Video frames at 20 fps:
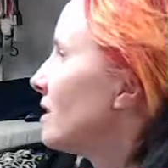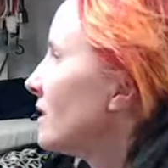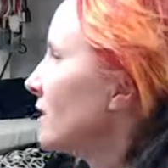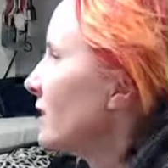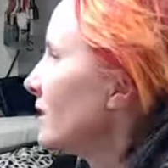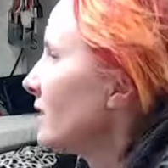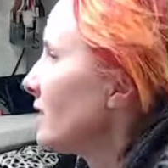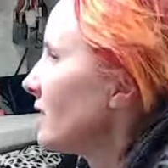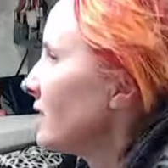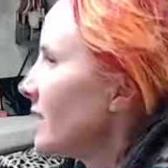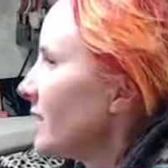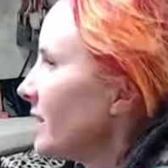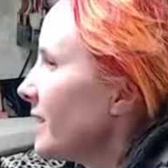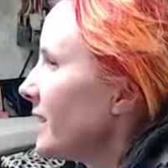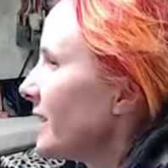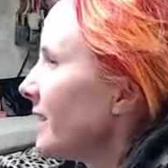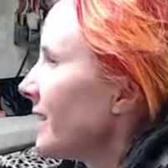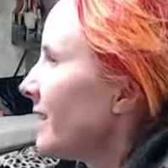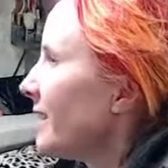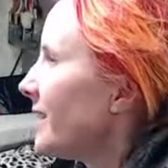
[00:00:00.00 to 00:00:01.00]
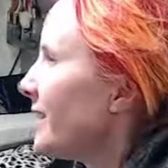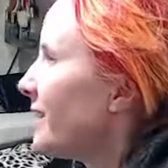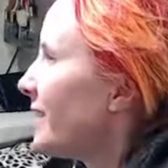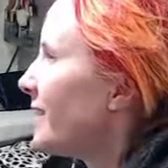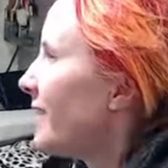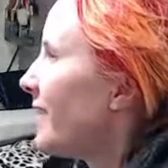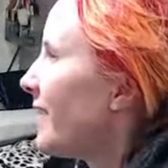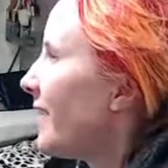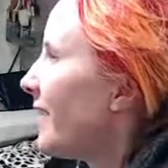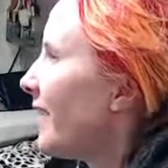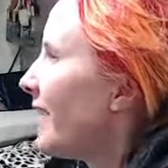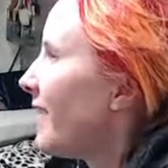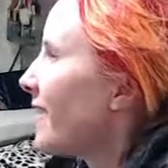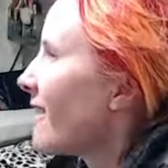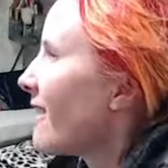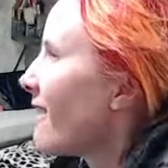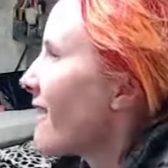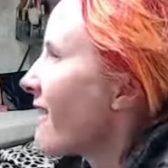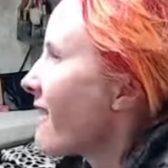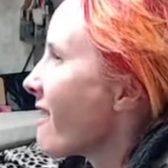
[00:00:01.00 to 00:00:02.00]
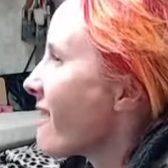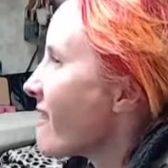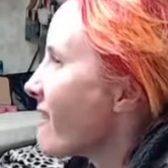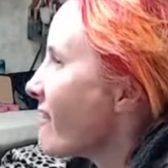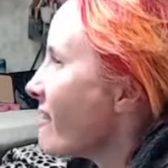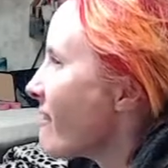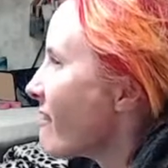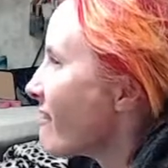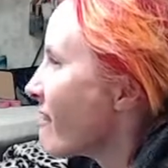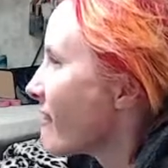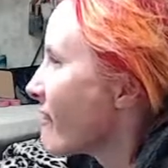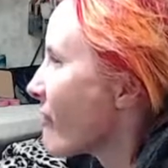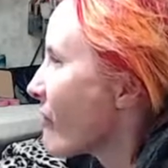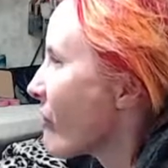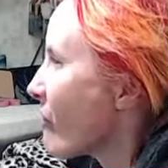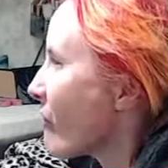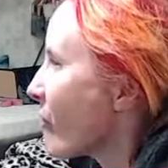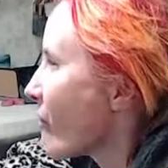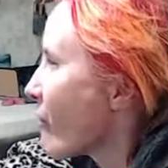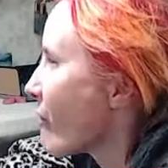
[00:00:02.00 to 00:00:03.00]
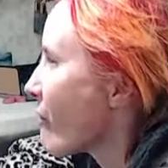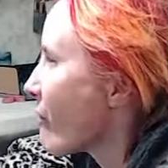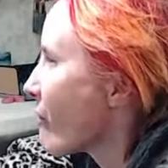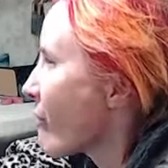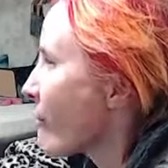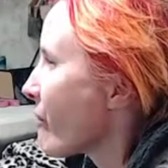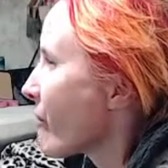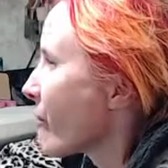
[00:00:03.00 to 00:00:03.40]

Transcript: I was very much into the season when it first started,